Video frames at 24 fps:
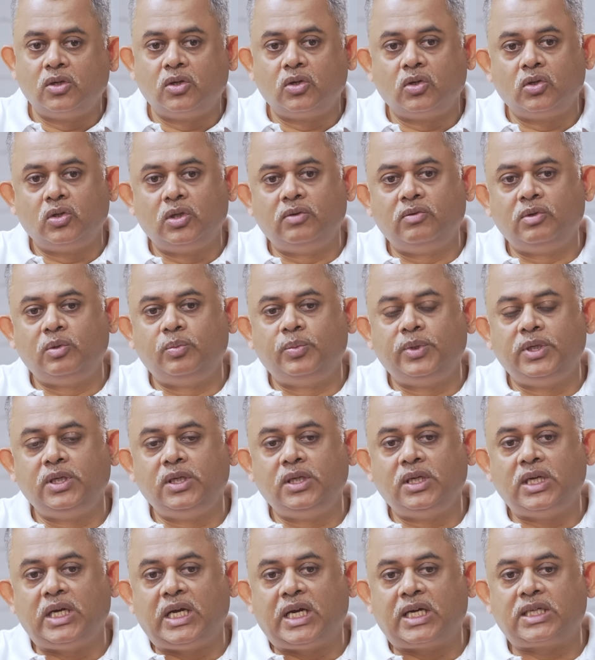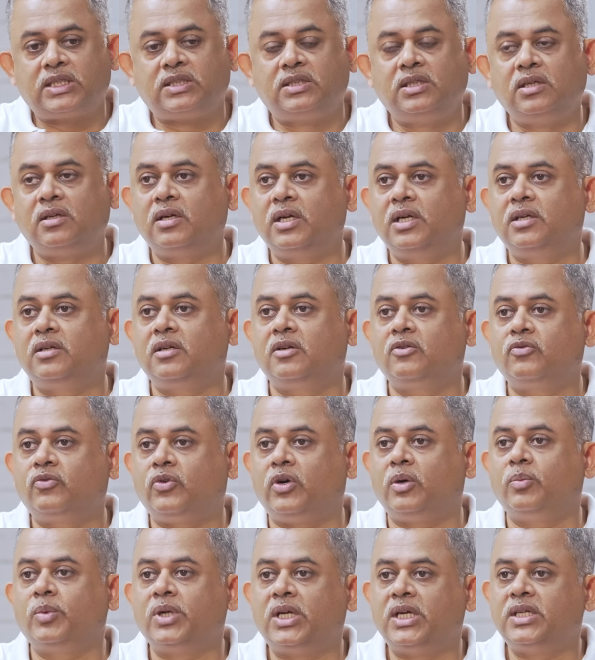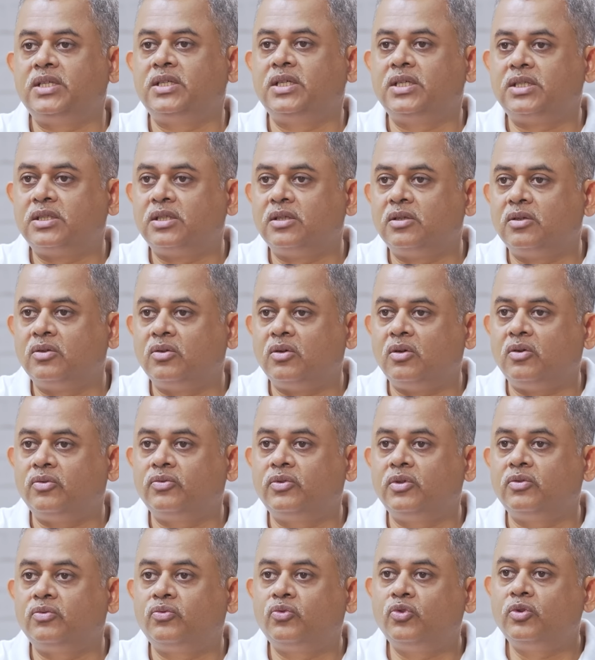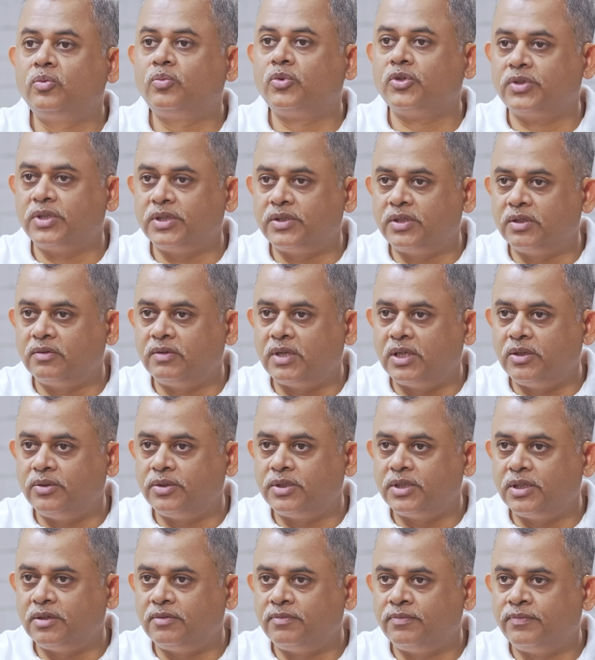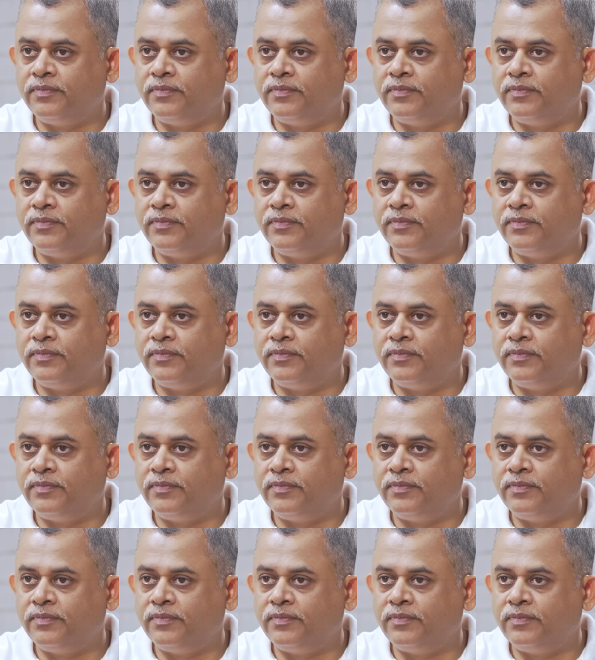there will be accelerated formalization of the food processing value chain.